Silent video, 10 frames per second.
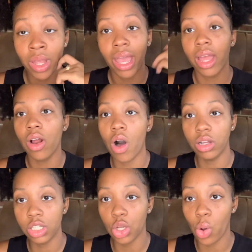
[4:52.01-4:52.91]
And
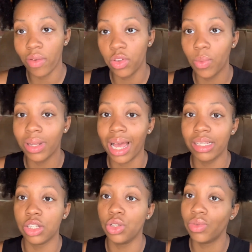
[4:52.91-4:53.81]
also, if you would like
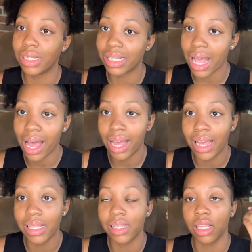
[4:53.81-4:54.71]
to do designs